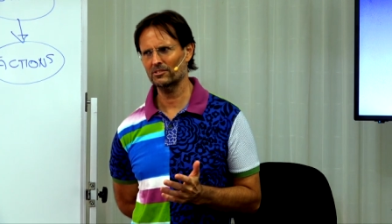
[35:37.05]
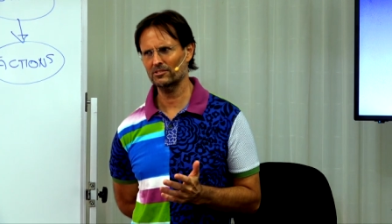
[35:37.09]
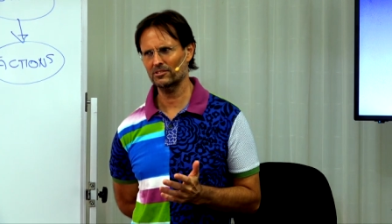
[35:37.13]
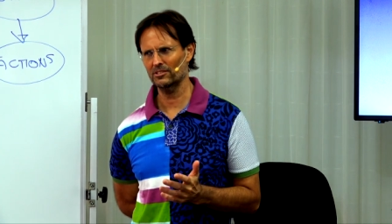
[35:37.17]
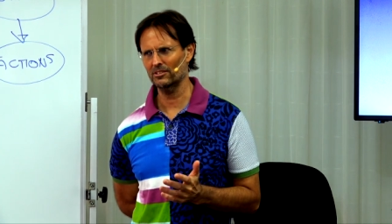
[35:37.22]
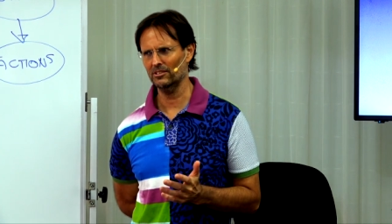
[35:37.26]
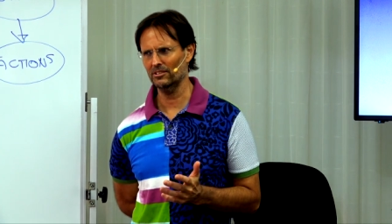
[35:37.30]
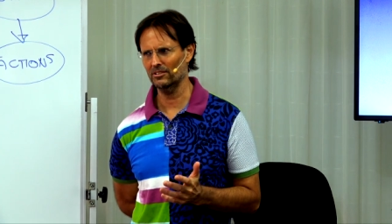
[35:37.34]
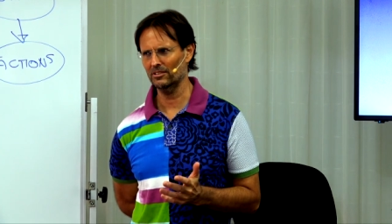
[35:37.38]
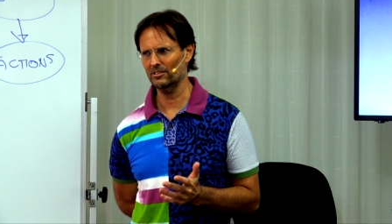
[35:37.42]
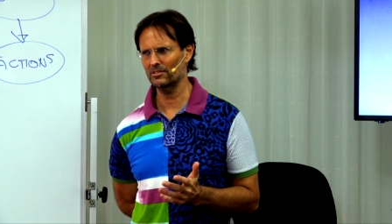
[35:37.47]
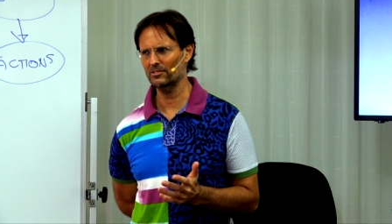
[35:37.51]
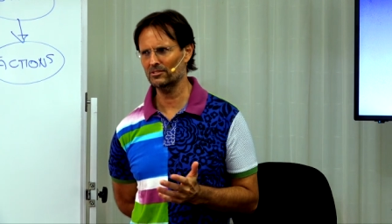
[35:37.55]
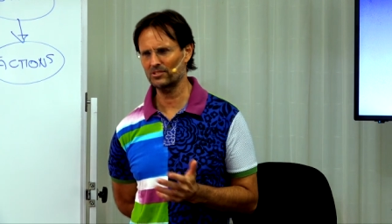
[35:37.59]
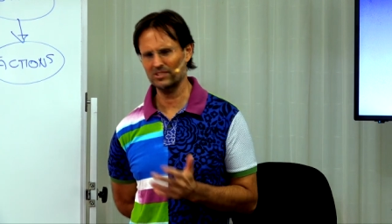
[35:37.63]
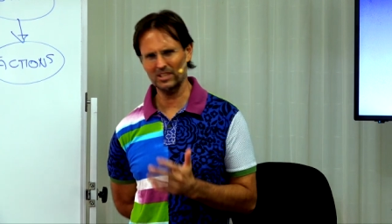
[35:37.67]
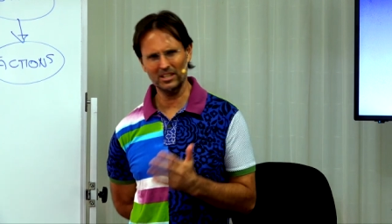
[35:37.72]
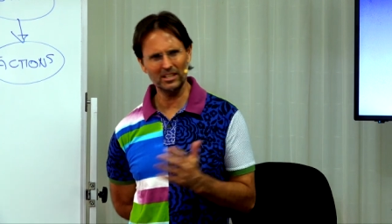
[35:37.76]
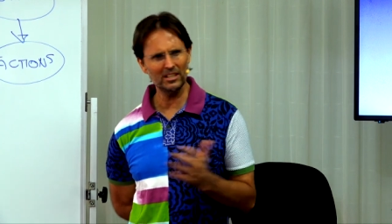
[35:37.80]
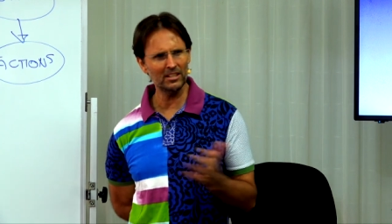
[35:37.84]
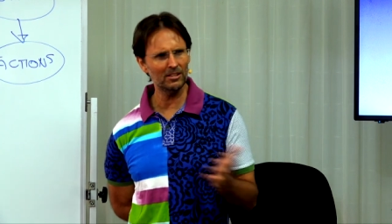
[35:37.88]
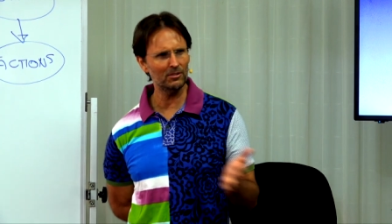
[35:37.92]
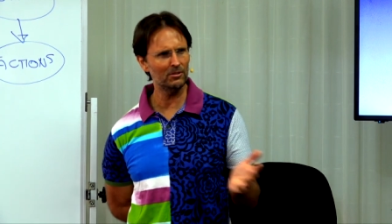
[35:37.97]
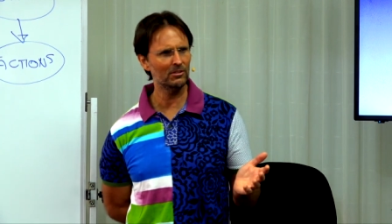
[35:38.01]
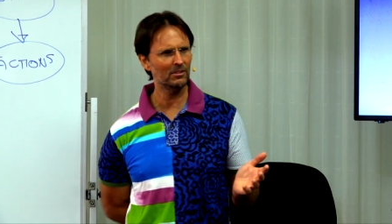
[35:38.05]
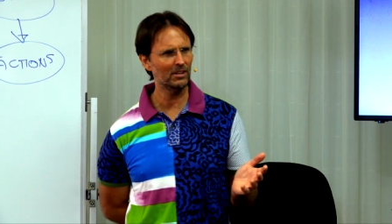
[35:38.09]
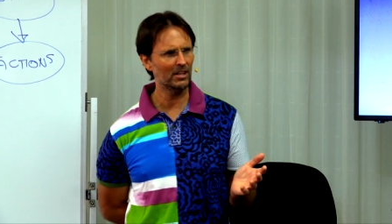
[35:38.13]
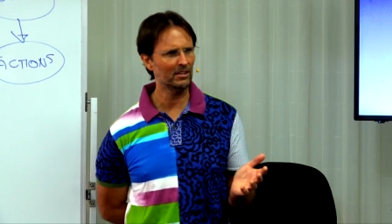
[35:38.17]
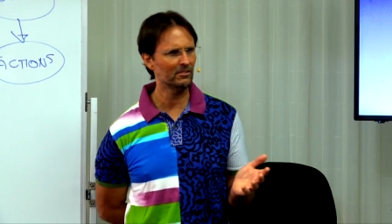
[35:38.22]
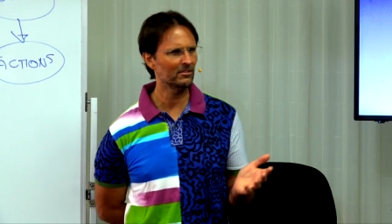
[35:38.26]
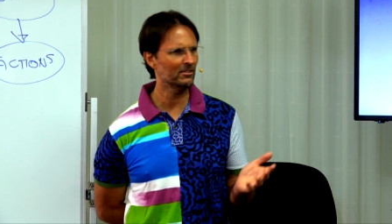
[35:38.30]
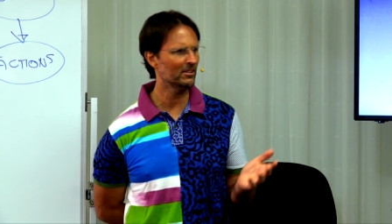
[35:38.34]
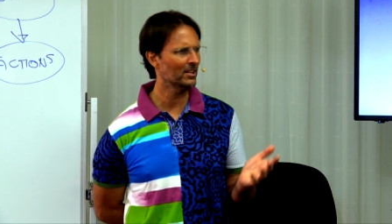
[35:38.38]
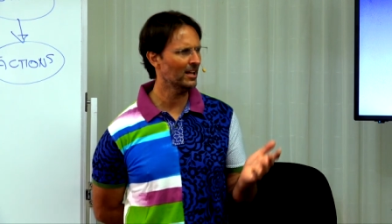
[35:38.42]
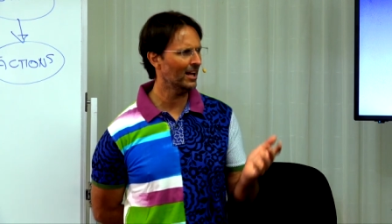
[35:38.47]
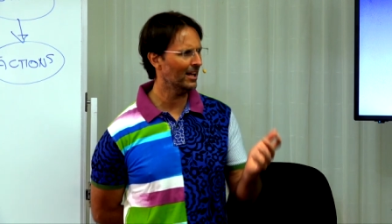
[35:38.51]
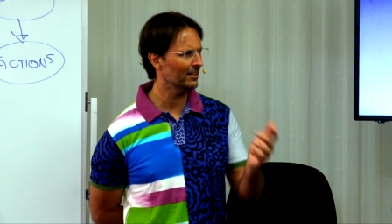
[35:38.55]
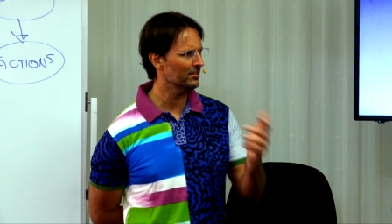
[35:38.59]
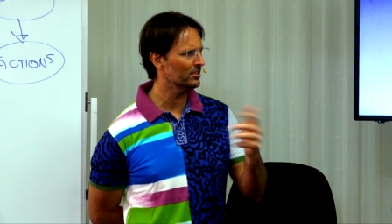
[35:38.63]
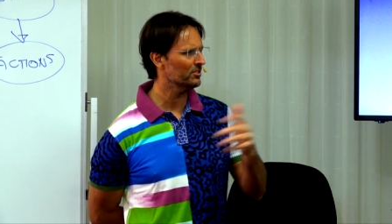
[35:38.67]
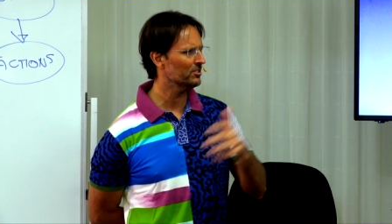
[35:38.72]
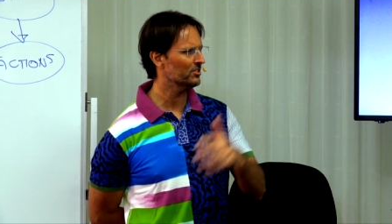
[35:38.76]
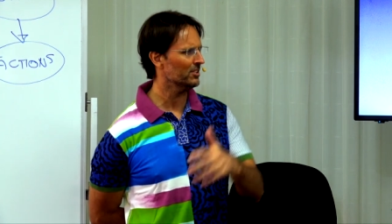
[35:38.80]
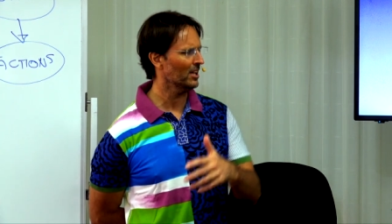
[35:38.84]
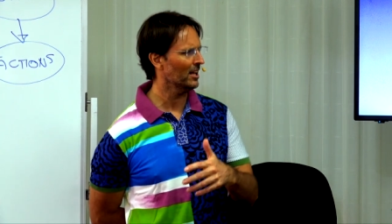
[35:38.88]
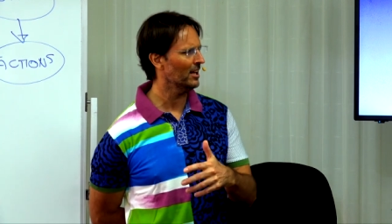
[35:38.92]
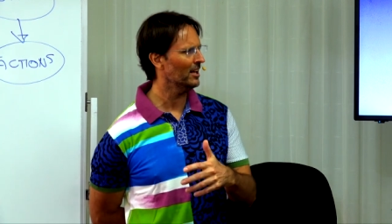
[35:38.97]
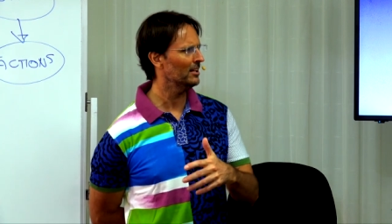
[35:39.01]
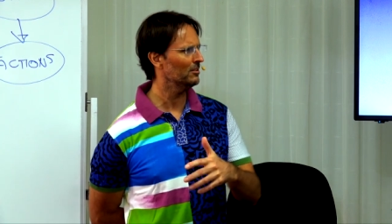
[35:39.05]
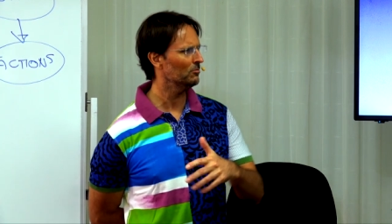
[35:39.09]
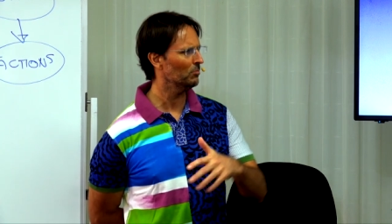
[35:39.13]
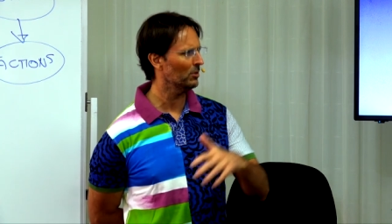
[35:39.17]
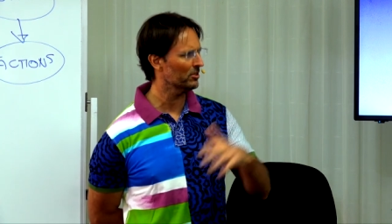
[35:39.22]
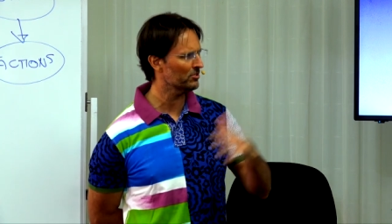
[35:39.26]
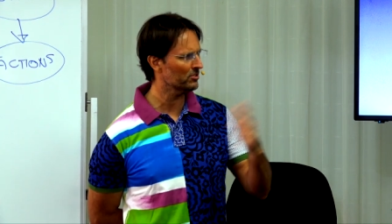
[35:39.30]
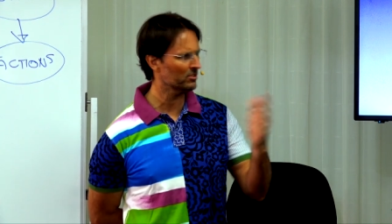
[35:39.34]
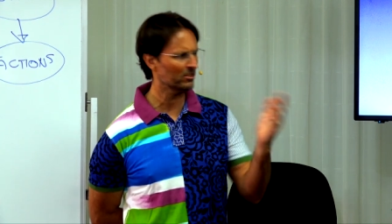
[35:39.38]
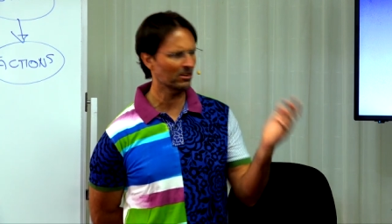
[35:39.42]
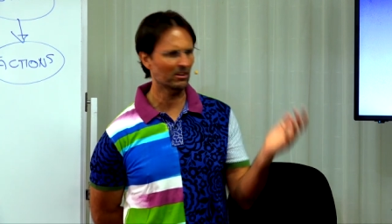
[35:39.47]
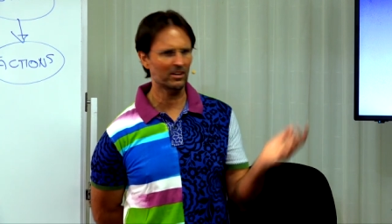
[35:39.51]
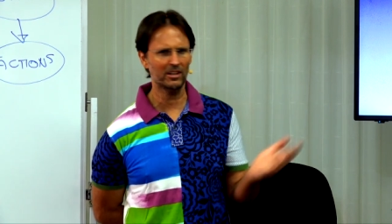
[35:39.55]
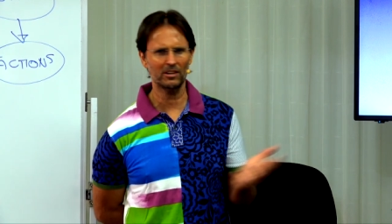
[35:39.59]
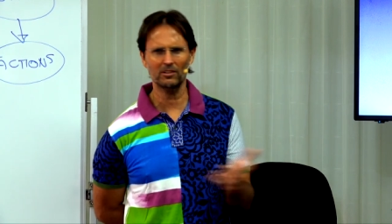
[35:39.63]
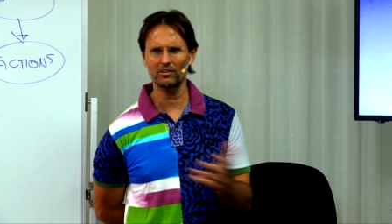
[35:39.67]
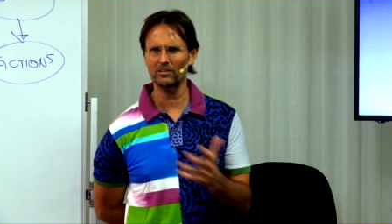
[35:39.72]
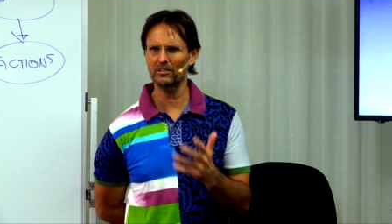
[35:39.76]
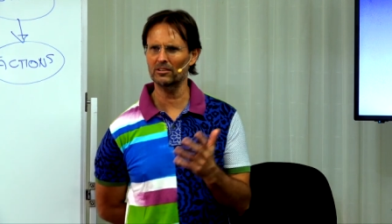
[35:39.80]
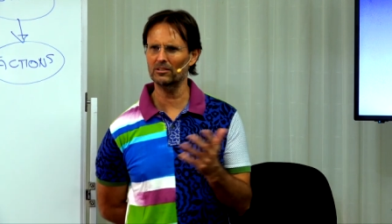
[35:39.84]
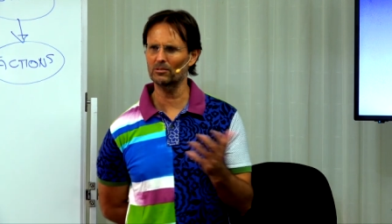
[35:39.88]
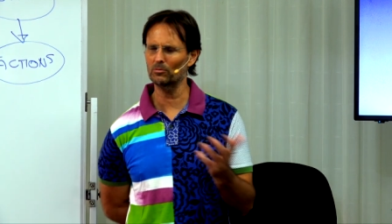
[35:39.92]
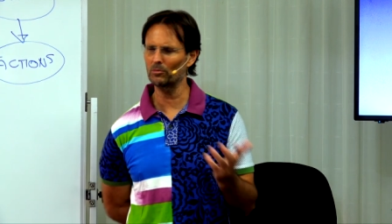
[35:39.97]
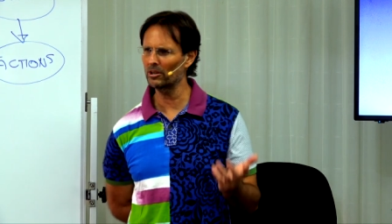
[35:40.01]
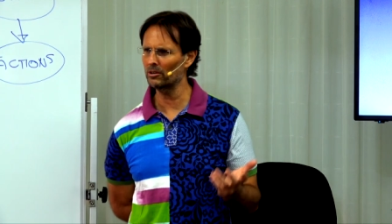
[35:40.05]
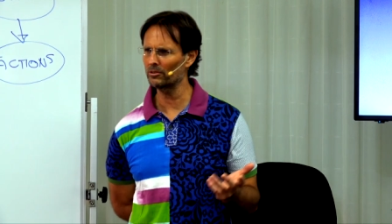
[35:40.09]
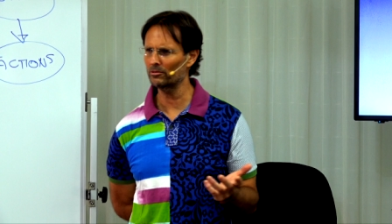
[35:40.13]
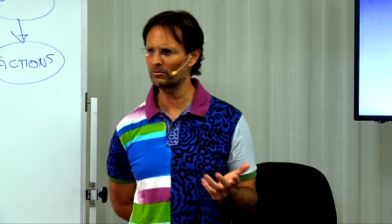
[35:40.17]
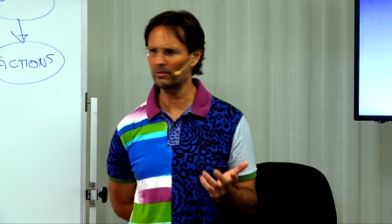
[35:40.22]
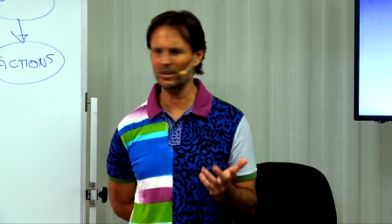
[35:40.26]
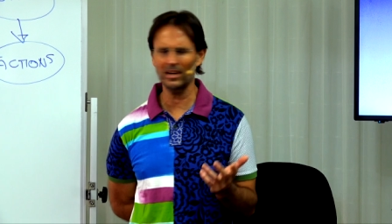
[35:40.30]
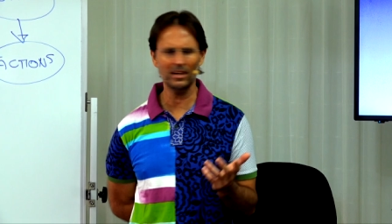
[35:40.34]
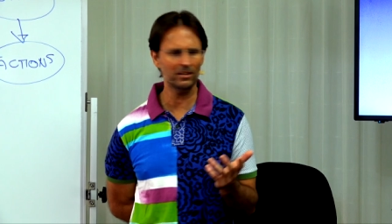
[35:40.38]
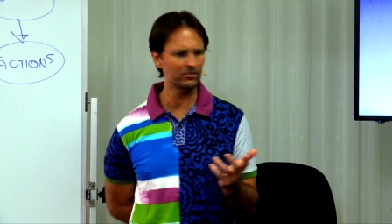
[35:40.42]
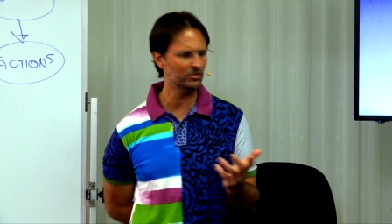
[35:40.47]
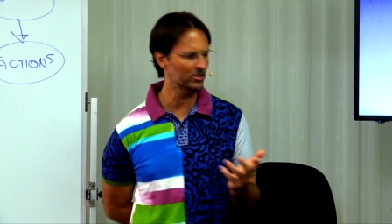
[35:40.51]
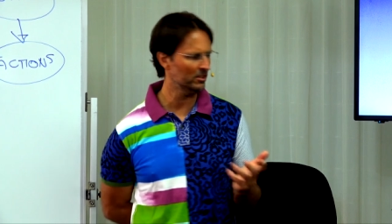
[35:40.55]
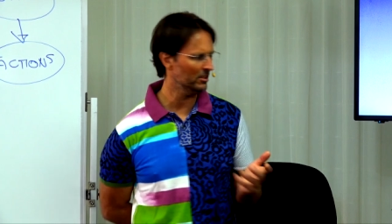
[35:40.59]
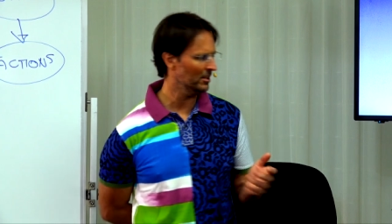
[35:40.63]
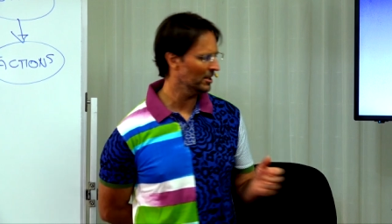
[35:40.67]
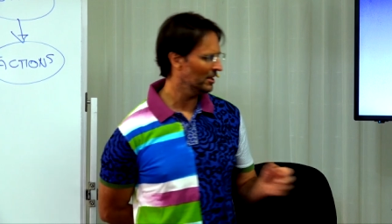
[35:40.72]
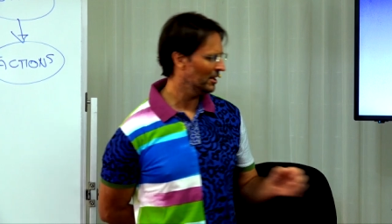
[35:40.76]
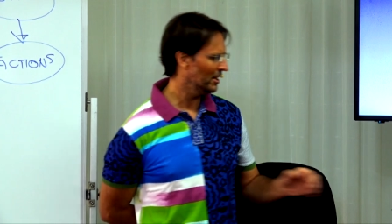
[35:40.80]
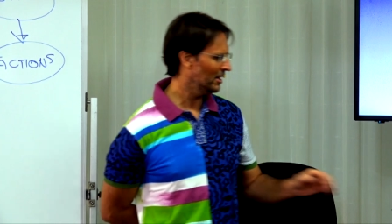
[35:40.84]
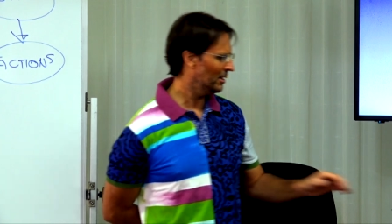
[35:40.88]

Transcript: To see and understand what's going on in the world around you.